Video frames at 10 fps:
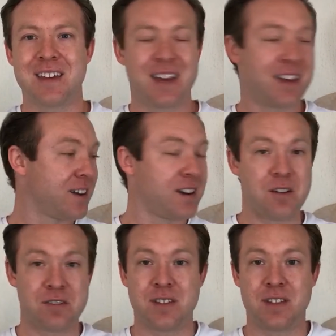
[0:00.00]
It
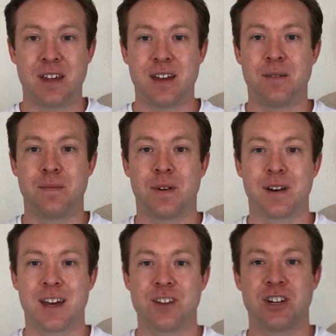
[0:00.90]
goes in my
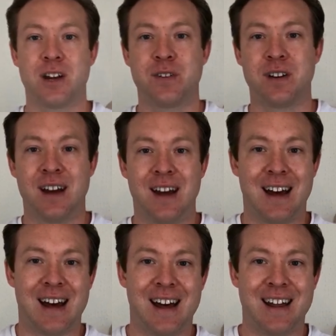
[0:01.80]
kitchen oven,
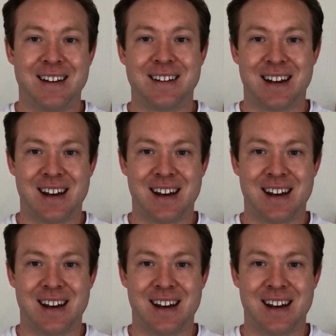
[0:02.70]
and